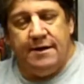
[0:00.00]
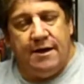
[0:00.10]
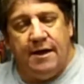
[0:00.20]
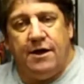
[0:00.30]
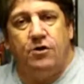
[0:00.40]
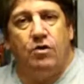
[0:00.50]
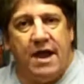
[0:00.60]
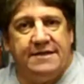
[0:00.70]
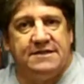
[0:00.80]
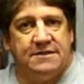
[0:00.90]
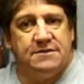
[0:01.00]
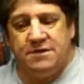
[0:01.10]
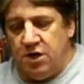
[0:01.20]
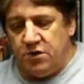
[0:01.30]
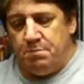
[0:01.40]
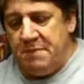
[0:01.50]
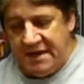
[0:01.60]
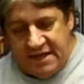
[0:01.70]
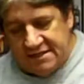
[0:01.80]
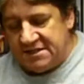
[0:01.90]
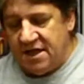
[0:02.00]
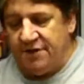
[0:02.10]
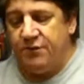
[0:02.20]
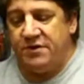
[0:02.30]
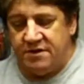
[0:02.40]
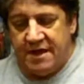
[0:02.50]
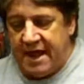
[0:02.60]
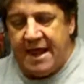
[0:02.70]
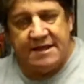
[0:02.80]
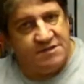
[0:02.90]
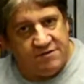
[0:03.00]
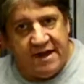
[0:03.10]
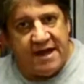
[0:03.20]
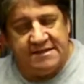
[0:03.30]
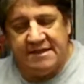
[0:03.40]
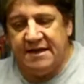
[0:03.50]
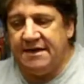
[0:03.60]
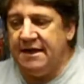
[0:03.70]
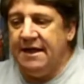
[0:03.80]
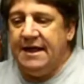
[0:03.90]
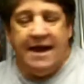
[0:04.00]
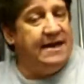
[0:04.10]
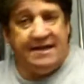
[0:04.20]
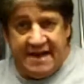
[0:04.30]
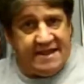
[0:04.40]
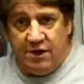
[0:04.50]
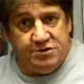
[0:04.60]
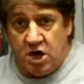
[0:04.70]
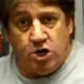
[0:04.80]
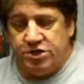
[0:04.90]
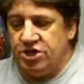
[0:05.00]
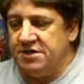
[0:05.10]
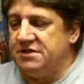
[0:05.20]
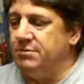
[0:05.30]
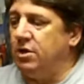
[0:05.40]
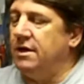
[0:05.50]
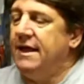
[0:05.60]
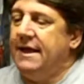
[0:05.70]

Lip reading: Horizon, the mini stuff with the AS3X in it, and those aren't adjustable.